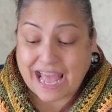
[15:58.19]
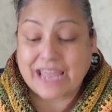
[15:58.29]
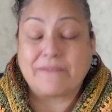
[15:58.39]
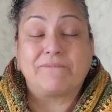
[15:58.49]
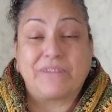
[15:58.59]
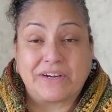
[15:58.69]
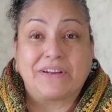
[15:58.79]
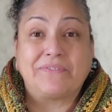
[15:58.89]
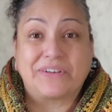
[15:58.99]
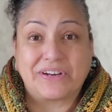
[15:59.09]
I am
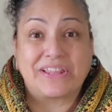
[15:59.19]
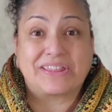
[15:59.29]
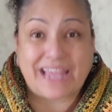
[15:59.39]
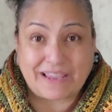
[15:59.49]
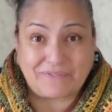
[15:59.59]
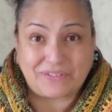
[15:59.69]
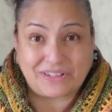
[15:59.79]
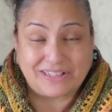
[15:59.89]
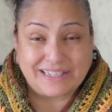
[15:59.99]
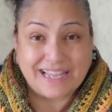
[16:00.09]
very, very
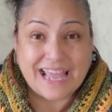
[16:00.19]
thankful.